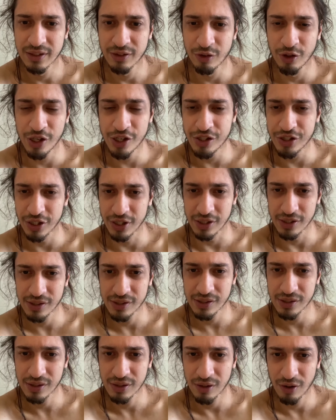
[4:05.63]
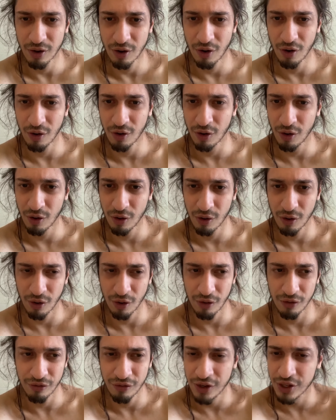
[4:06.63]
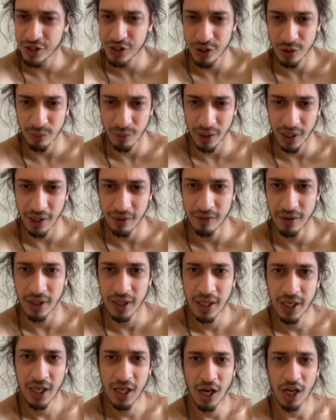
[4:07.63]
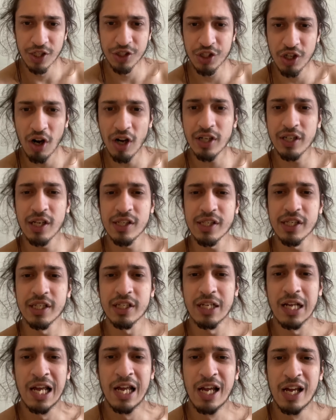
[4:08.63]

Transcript: creatures or, or, or, fish or whatever. A shark doesn't